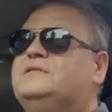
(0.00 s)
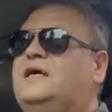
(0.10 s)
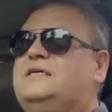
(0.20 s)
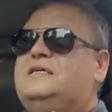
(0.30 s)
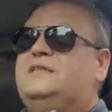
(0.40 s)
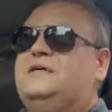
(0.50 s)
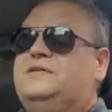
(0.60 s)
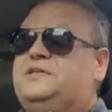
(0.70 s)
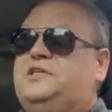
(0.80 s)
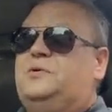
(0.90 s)
guys out there
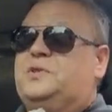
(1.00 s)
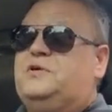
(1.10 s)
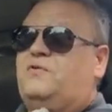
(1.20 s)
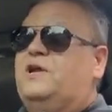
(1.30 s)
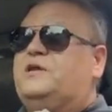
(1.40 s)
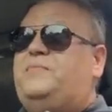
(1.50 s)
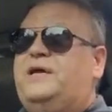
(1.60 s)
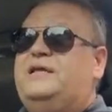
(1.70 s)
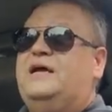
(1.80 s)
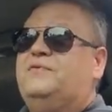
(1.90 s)
that deal with chronic
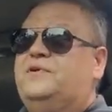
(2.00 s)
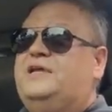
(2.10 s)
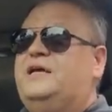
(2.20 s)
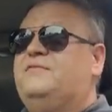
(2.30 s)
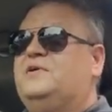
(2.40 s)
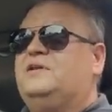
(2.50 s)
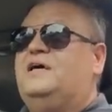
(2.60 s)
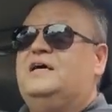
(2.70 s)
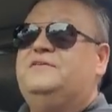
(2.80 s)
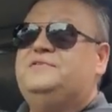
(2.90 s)
pain every day of their
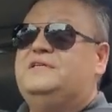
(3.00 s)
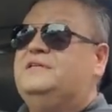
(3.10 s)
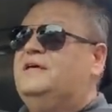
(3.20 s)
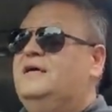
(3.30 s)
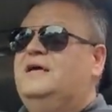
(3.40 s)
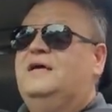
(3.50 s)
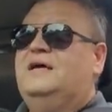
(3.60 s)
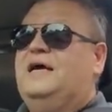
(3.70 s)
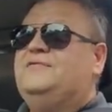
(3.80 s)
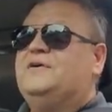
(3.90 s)
lives, and
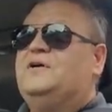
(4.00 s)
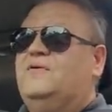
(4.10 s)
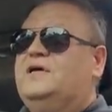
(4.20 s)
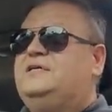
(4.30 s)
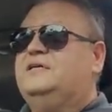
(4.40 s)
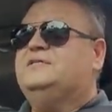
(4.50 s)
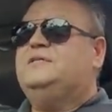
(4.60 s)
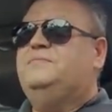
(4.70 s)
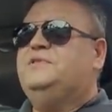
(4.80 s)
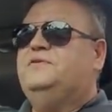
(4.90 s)
I have a great deal of
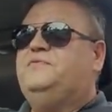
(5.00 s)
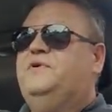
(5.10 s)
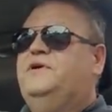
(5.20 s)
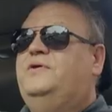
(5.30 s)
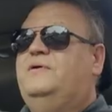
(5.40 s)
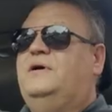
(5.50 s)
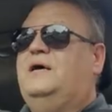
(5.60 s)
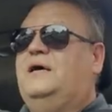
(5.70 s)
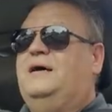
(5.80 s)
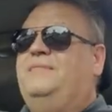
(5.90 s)
sympathy for you.
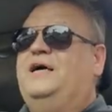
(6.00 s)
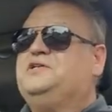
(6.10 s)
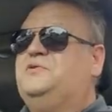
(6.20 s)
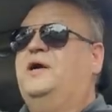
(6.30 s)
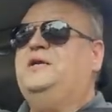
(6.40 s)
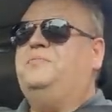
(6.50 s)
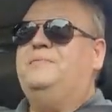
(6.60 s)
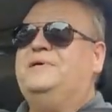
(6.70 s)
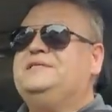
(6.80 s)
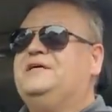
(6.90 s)
I'm not trying to put
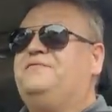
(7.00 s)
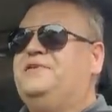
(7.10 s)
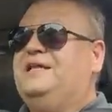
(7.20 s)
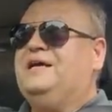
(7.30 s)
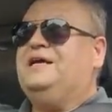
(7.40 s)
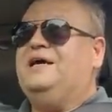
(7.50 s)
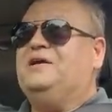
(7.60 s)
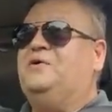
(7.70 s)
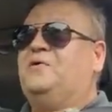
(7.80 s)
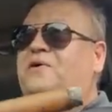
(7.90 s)
myself in that
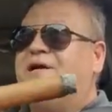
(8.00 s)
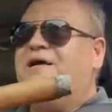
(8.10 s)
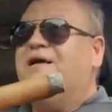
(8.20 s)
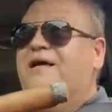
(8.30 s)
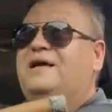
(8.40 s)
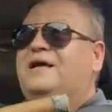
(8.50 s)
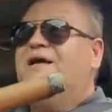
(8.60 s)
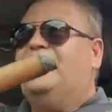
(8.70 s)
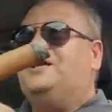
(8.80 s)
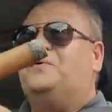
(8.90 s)
category, and
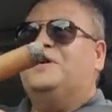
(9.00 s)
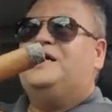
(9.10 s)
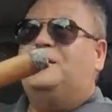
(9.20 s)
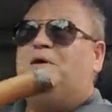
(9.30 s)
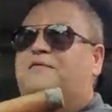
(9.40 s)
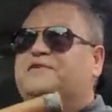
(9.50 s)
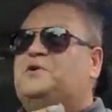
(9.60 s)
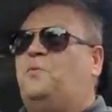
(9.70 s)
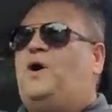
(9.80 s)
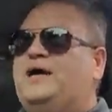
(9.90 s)
I don't want to come off as a
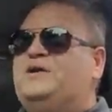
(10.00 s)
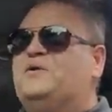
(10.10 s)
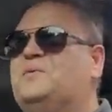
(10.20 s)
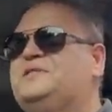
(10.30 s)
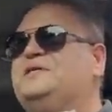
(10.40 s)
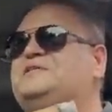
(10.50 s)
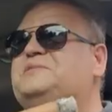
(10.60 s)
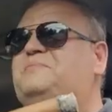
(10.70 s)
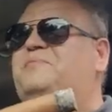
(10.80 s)
whiner with this,